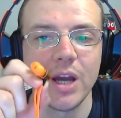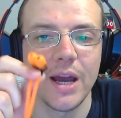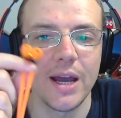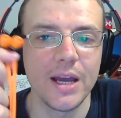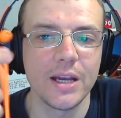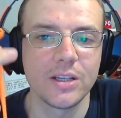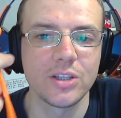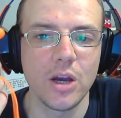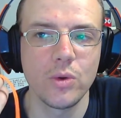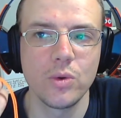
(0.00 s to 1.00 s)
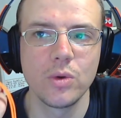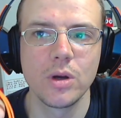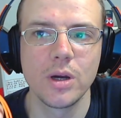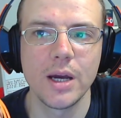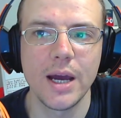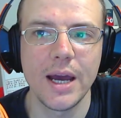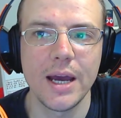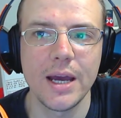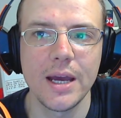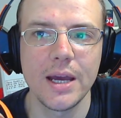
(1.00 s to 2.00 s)
And
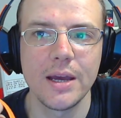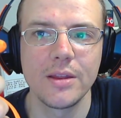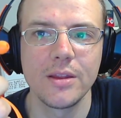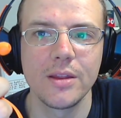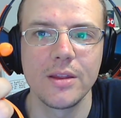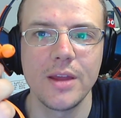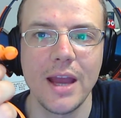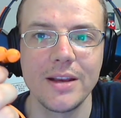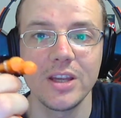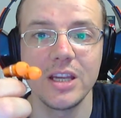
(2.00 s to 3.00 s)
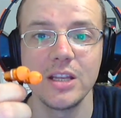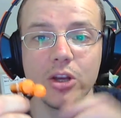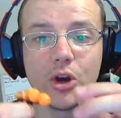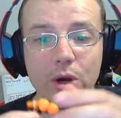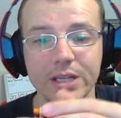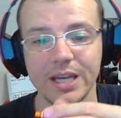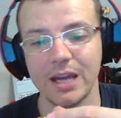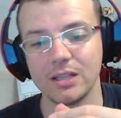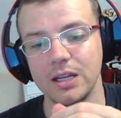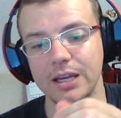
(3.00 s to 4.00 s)
the noise
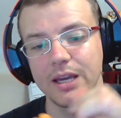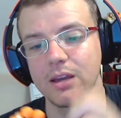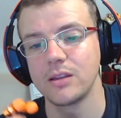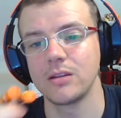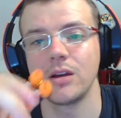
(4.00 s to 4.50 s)
cancelling